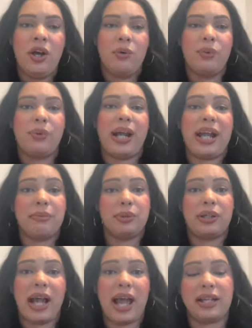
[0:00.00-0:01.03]
we were able
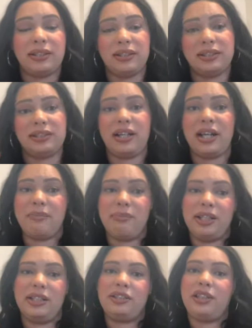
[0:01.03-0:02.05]
to actually start
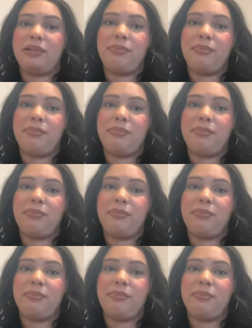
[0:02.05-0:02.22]
administering